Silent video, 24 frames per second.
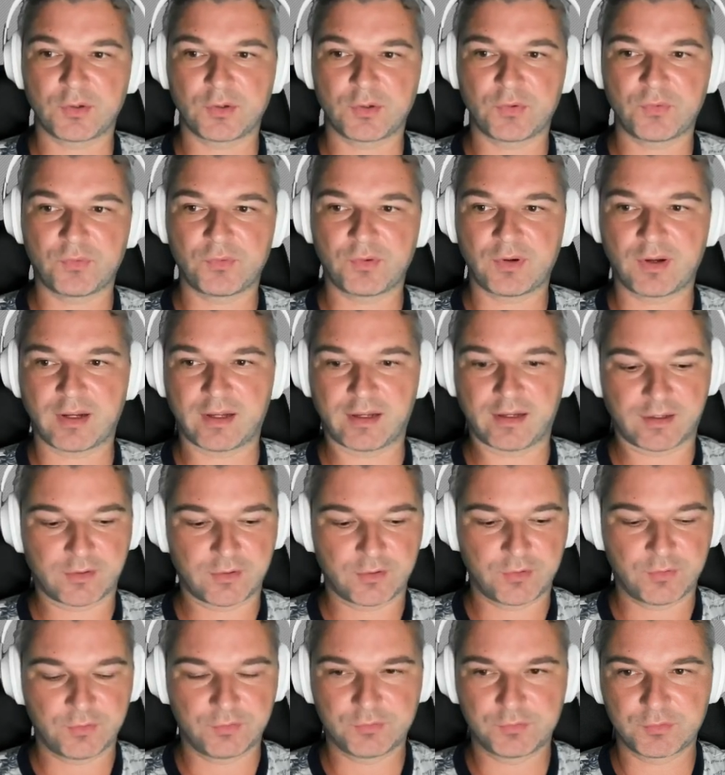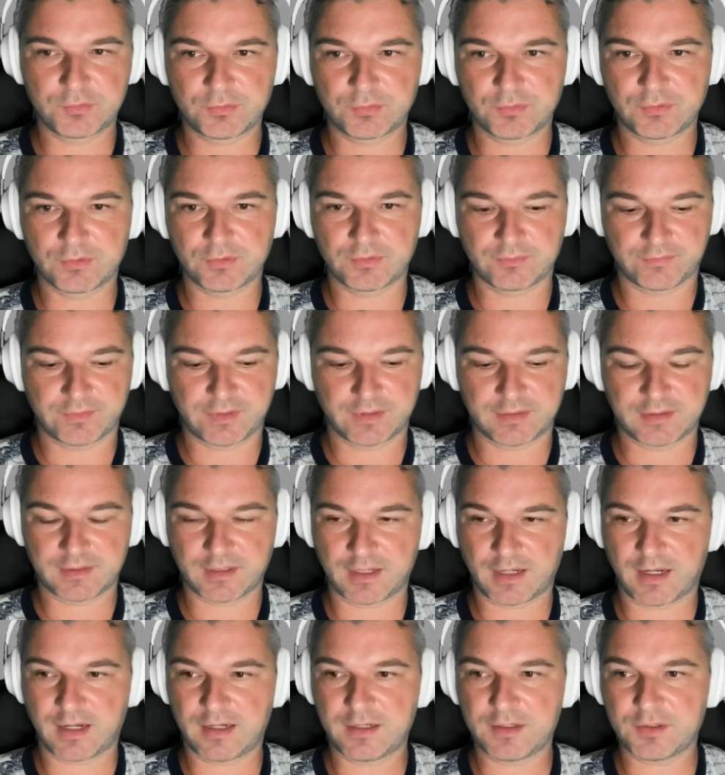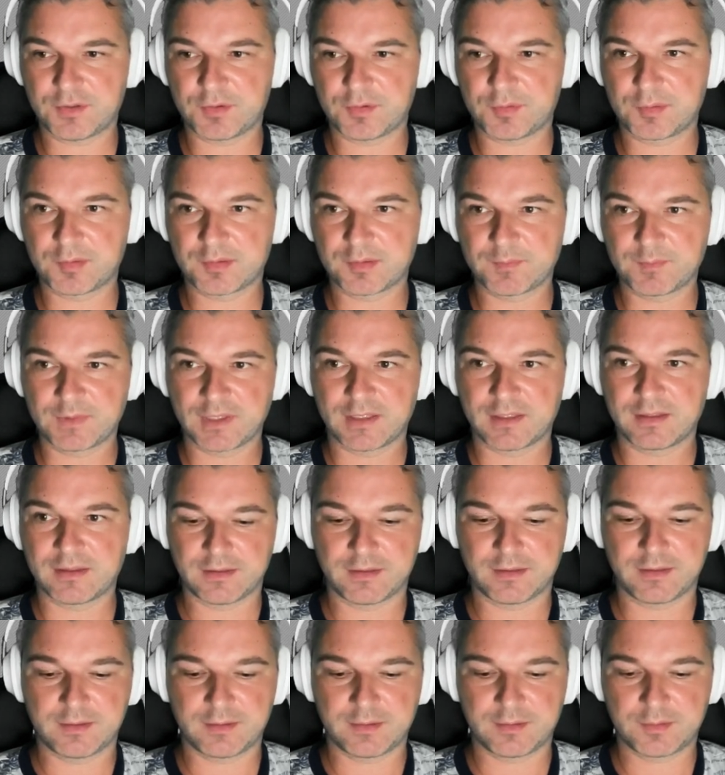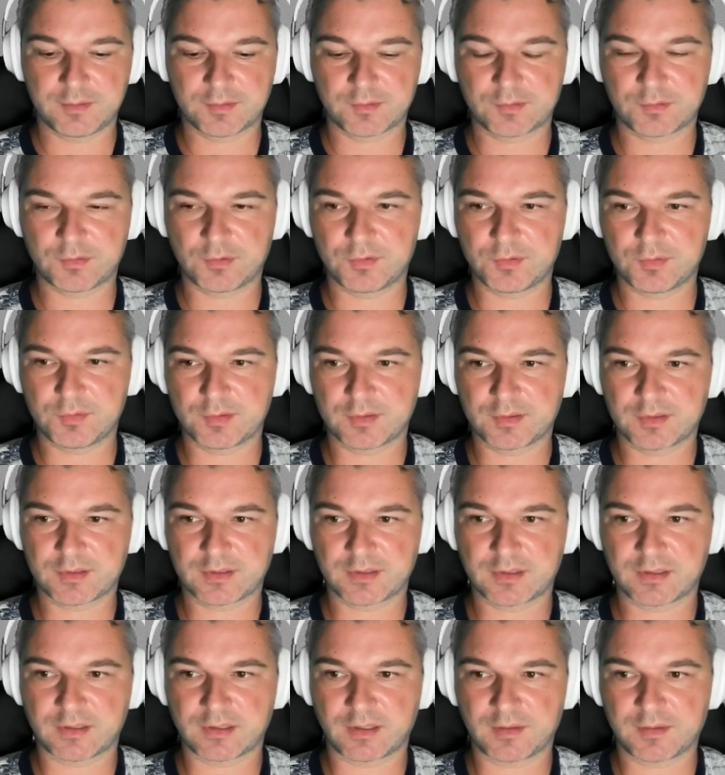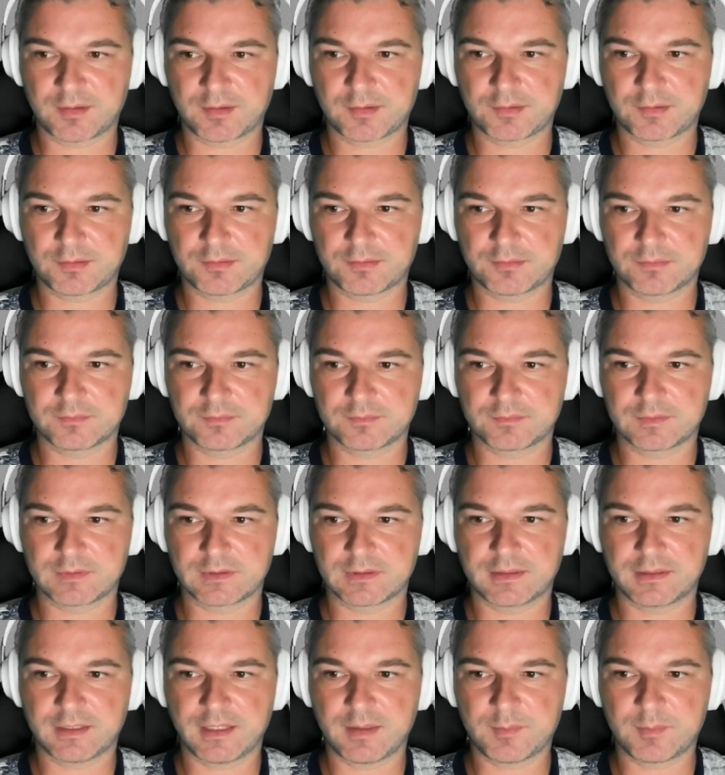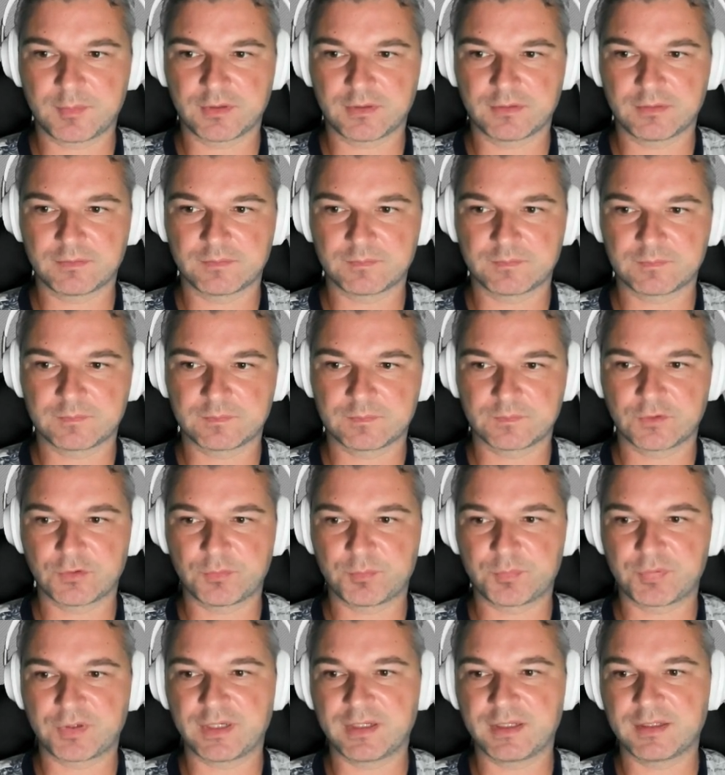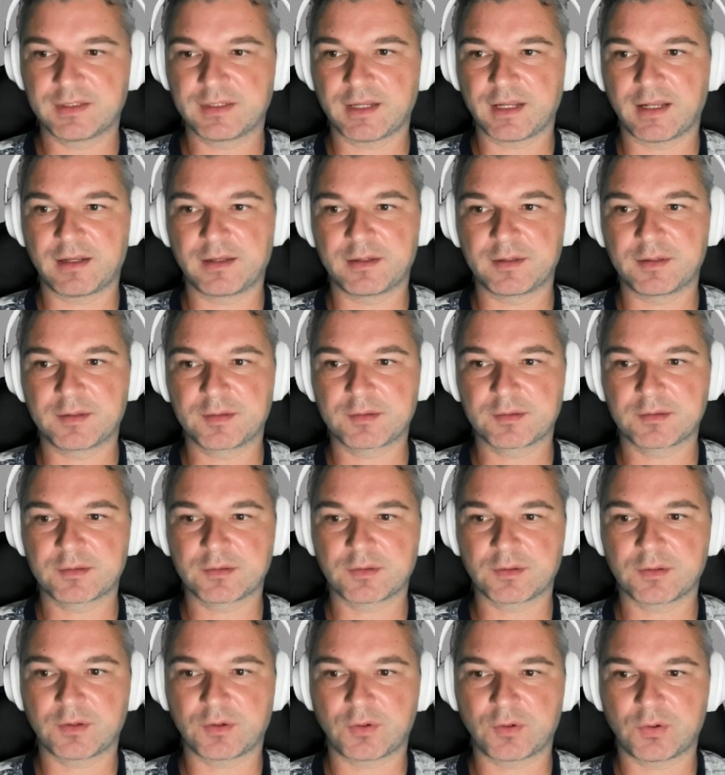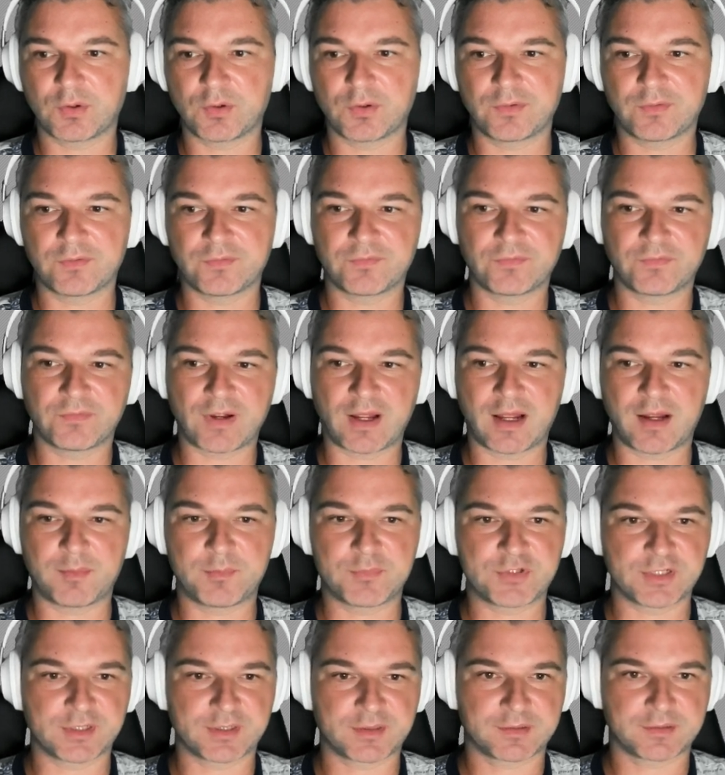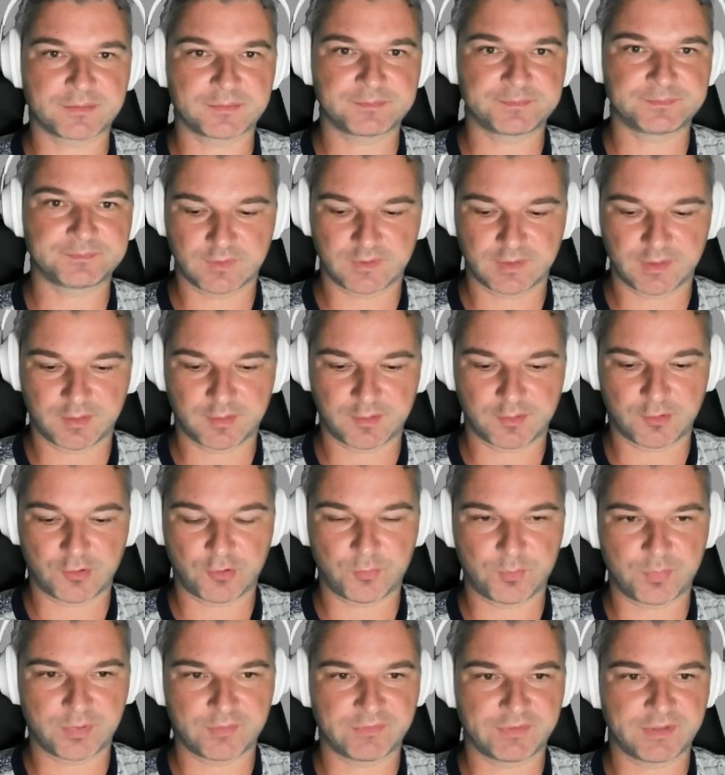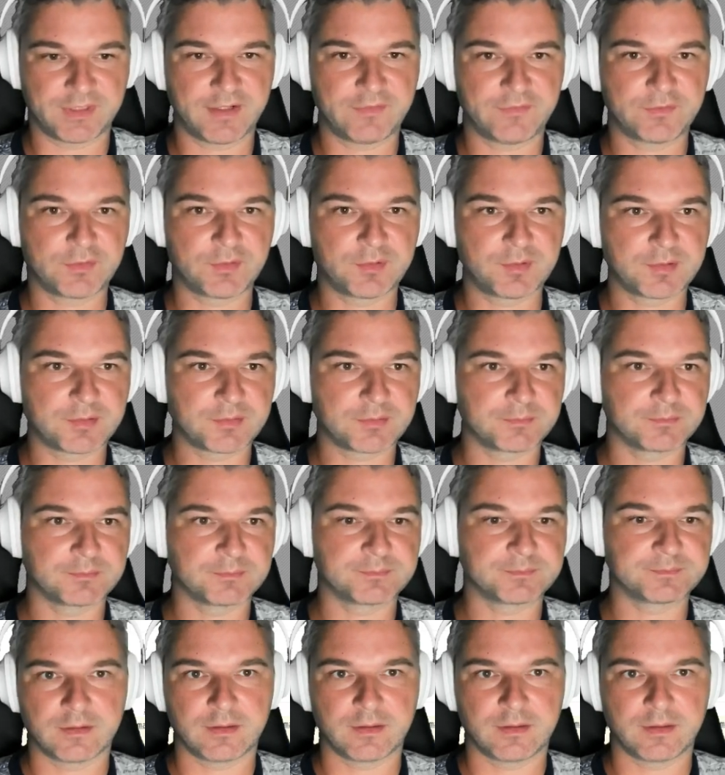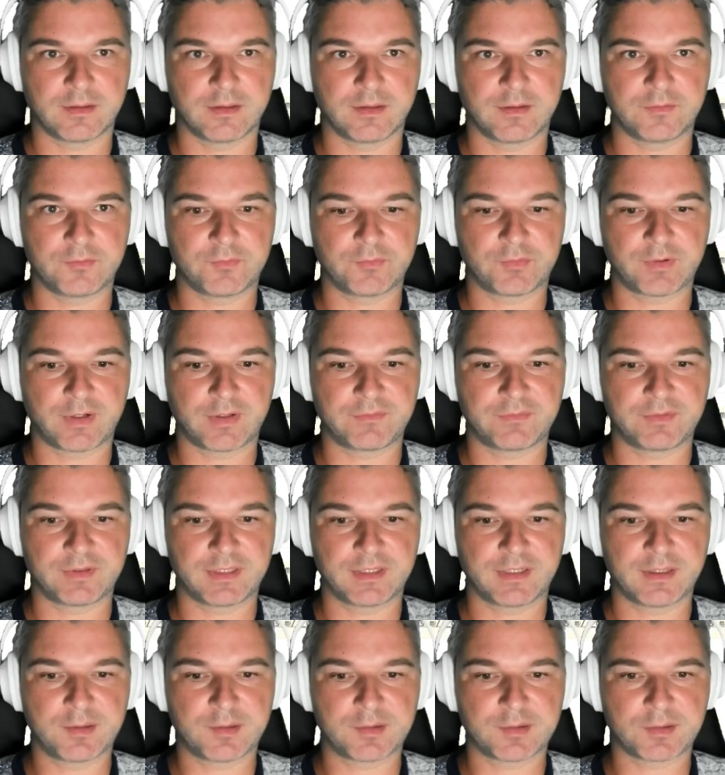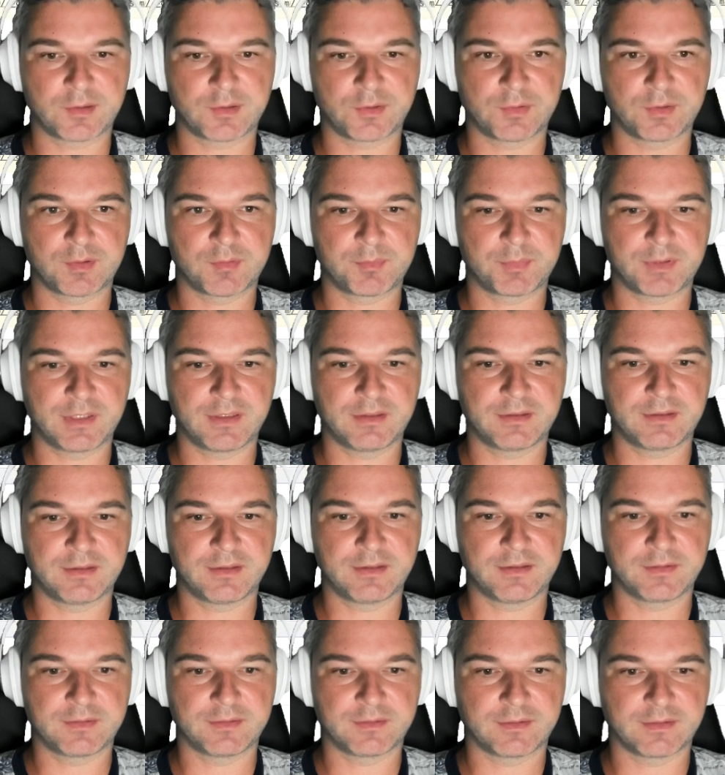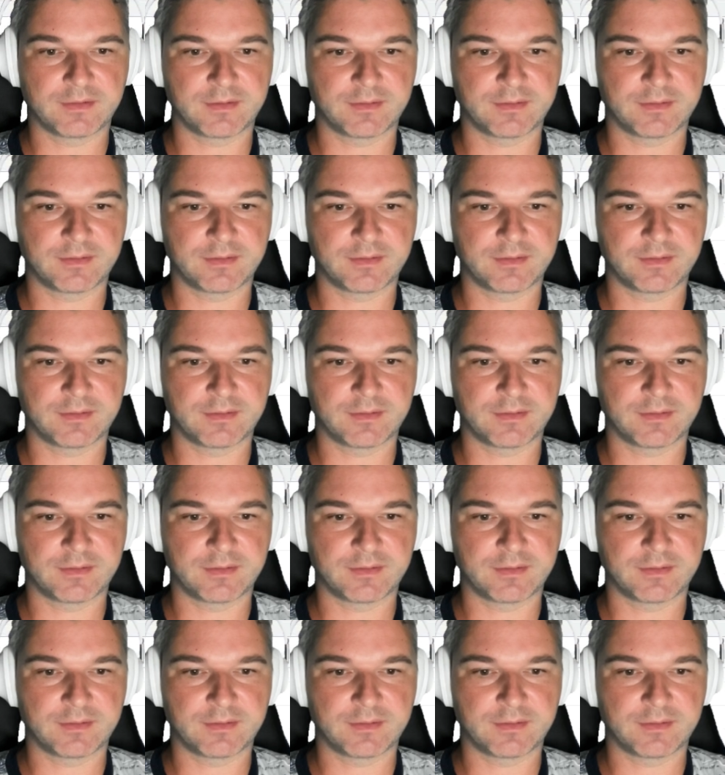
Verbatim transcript: So a good rule that I use is to use console table to print a list of objects. Let's open the DevTools and run the test so it's printed.